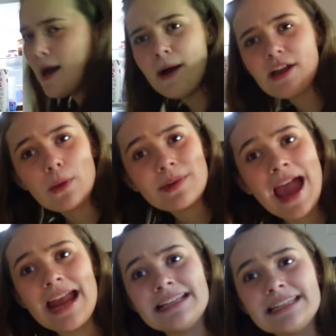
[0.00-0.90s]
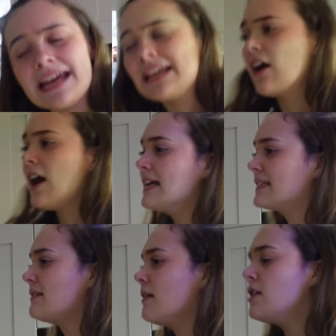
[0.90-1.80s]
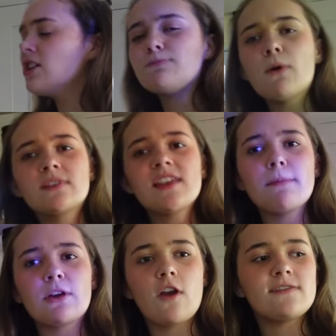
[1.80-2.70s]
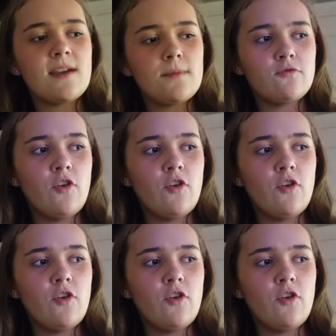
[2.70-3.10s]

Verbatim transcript: Am I okay today, guys? Does balsamic go with salmon and